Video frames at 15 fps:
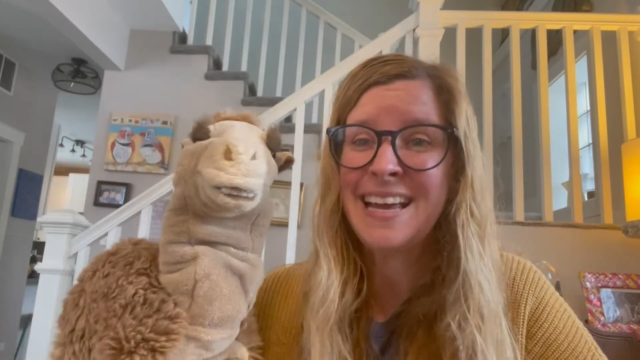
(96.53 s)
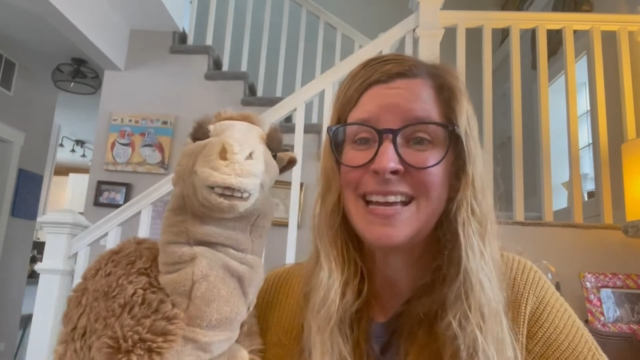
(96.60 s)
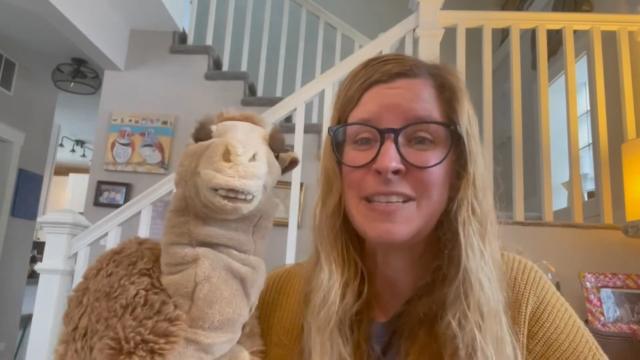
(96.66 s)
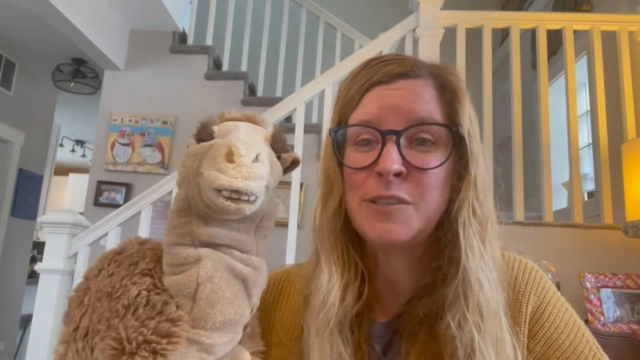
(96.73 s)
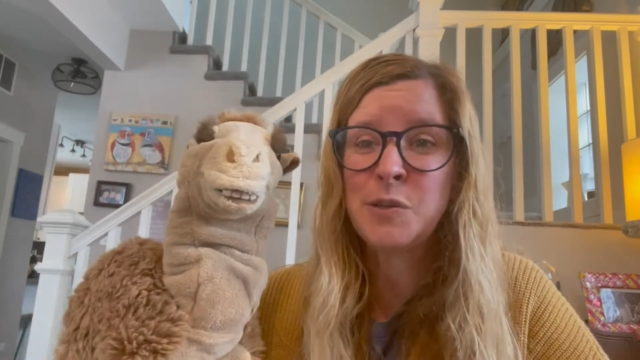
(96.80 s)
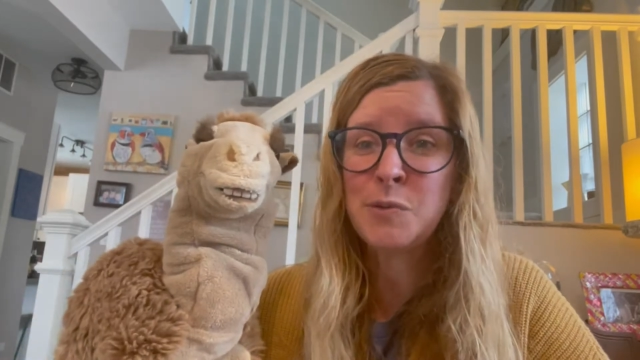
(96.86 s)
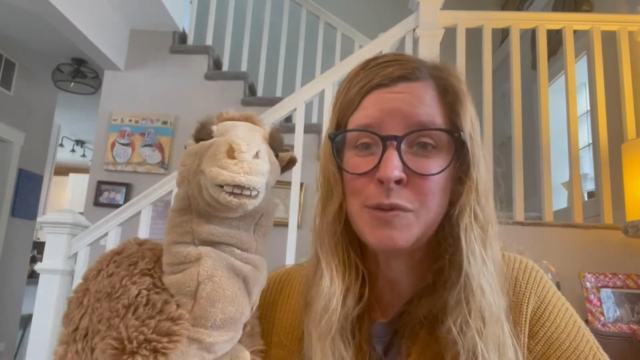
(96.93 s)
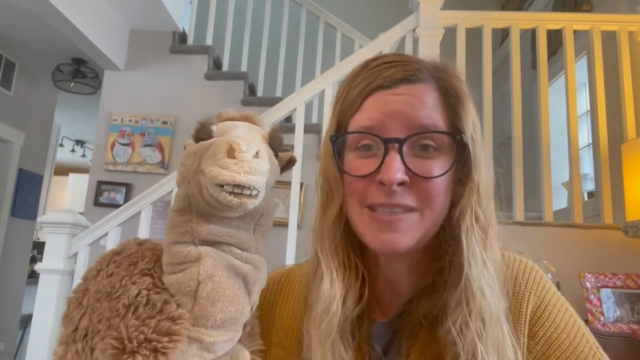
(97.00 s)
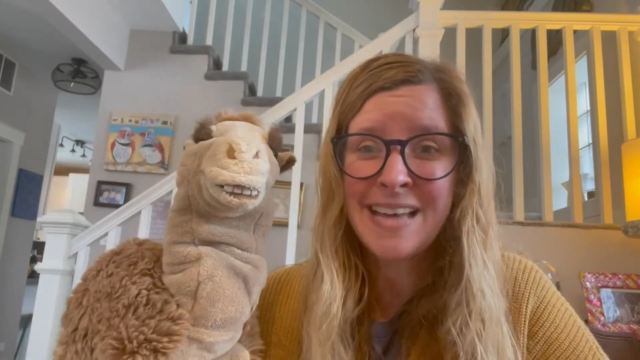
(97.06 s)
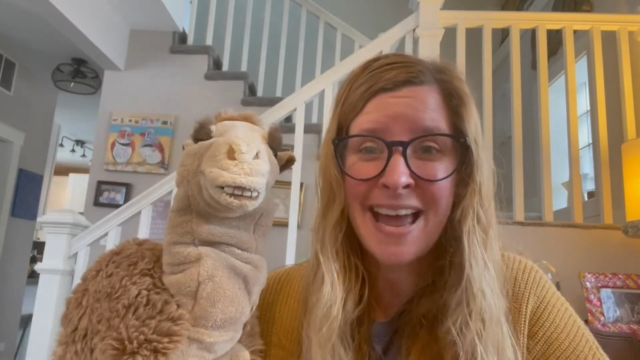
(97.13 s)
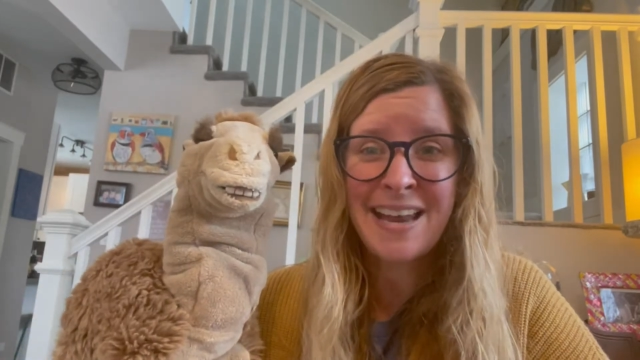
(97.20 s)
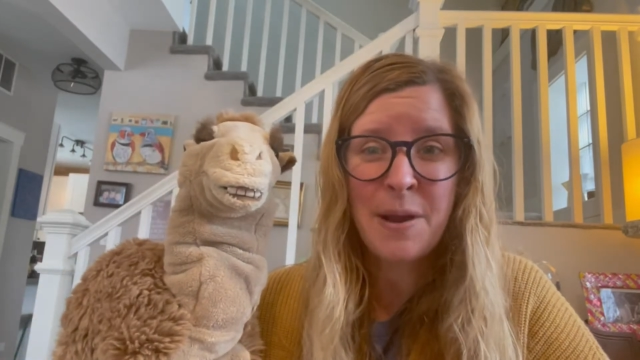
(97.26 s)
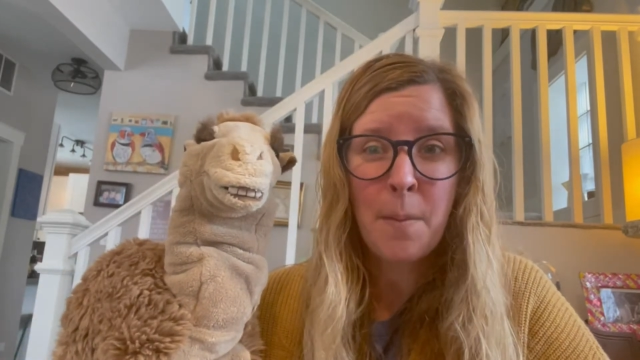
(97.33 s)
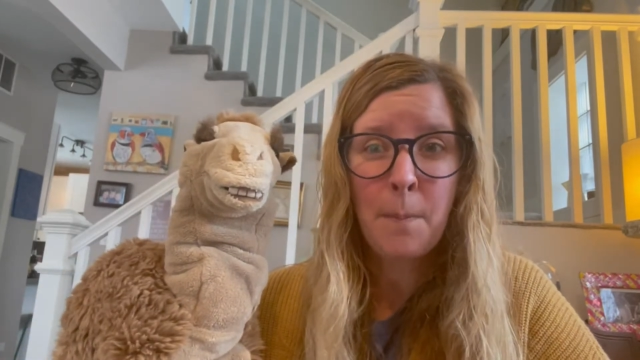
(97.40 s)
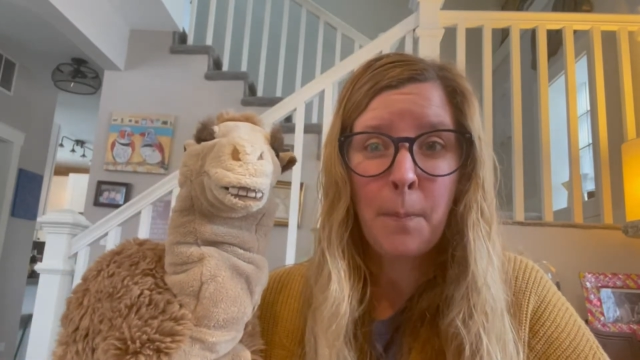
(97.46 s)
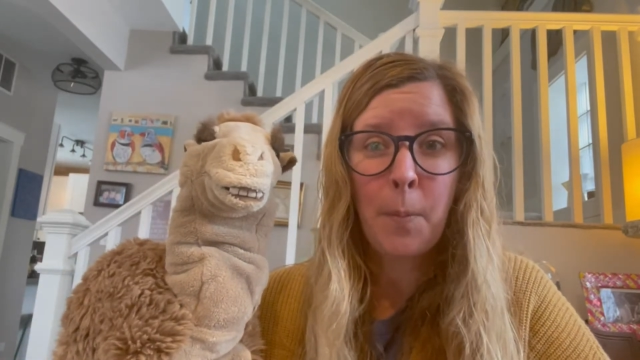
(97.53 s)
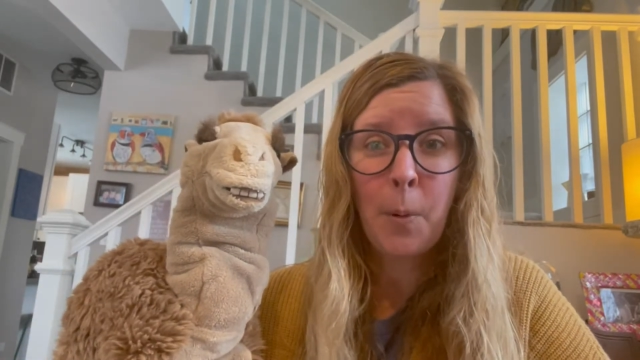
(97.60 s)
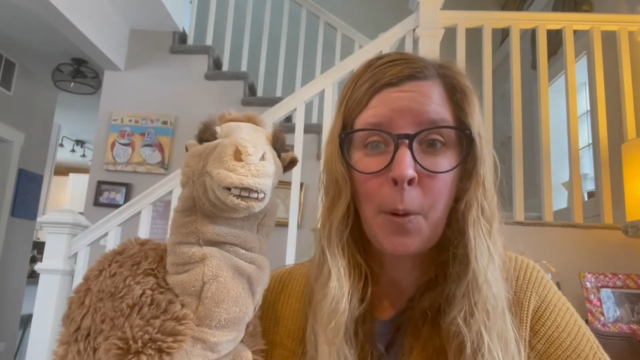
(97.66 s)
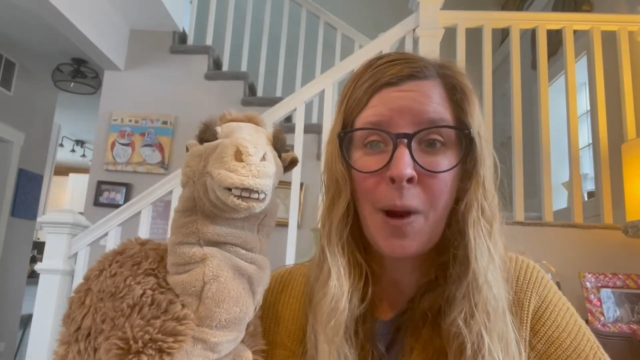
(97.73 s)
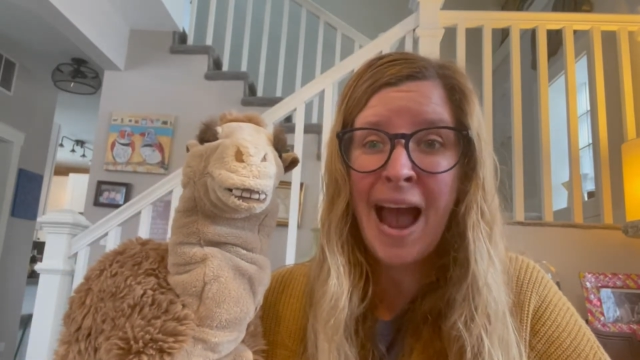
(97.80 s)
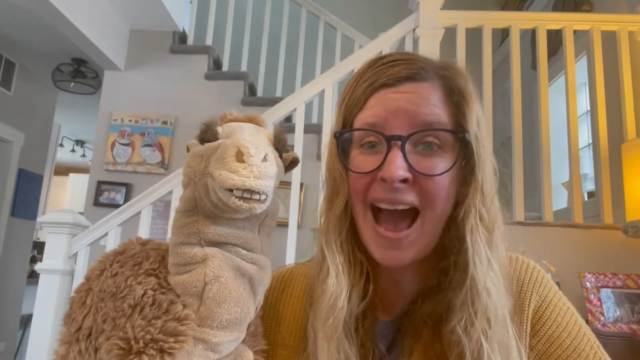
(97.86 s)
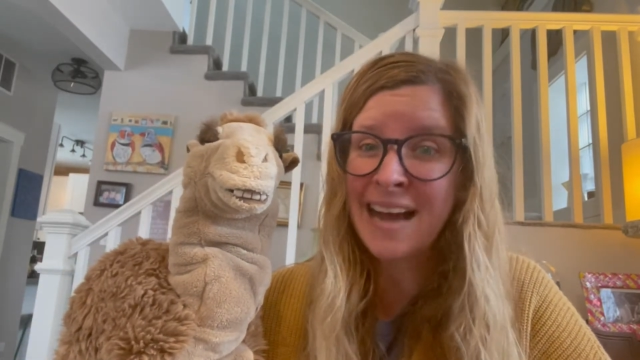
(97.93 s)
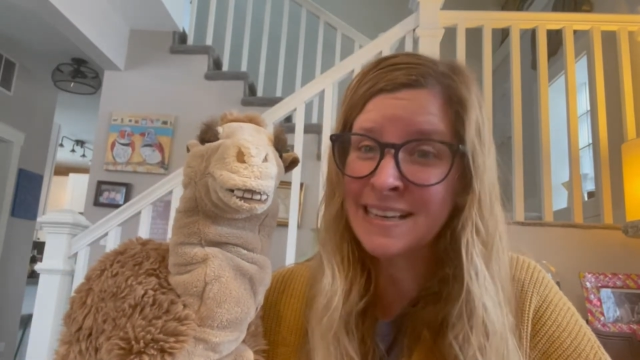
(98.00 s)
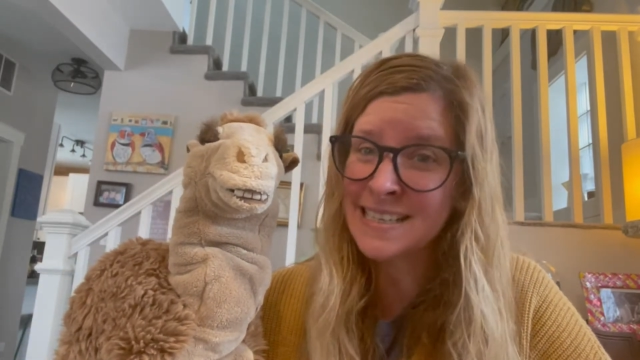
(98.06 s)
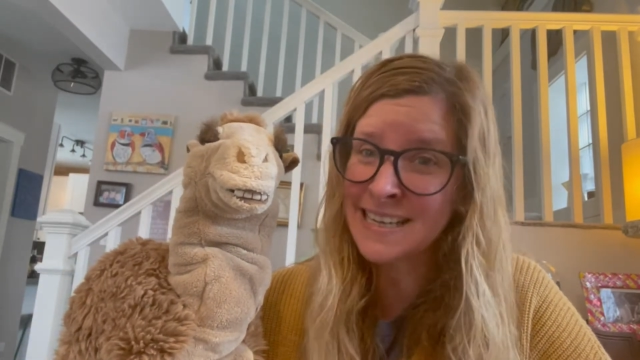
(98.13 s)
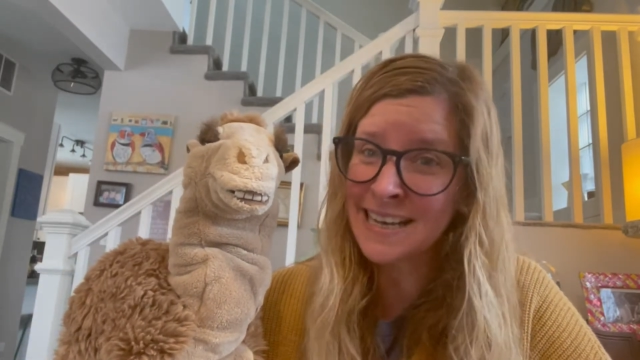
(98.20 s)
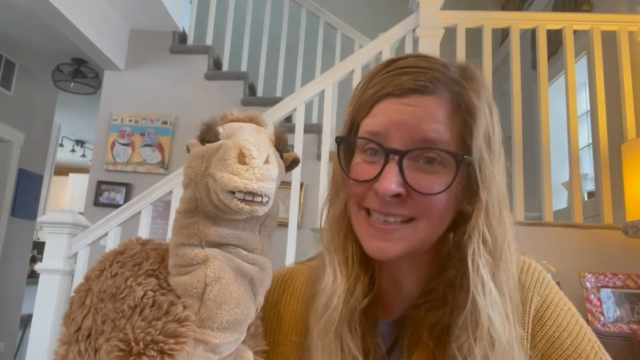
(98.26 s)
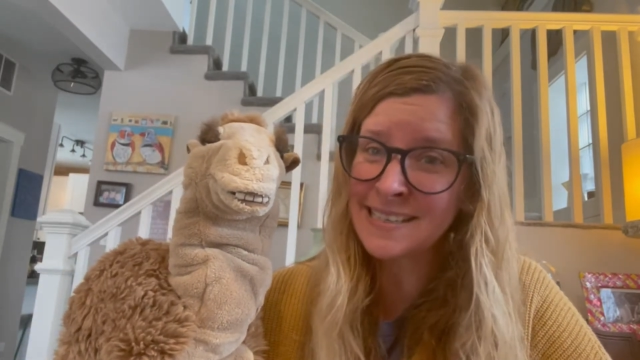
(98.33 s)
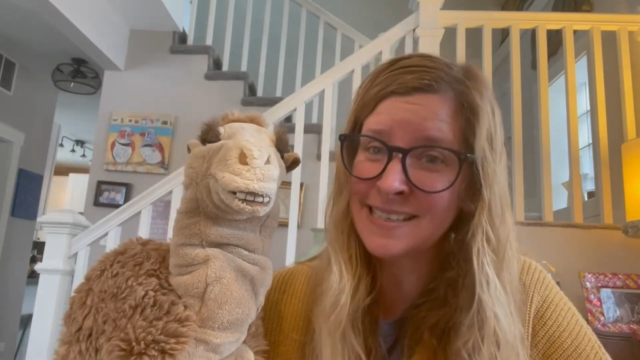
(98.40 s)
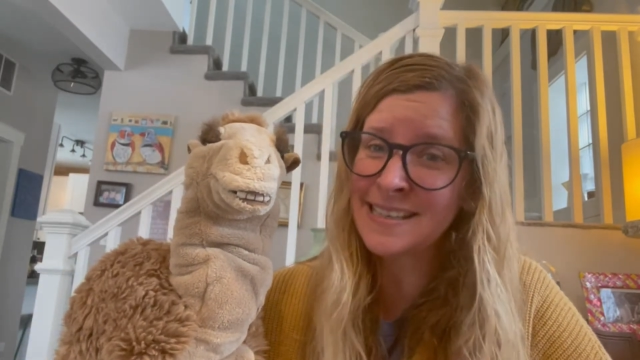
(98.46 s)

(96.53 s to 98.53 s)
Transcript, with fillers: is you said practice,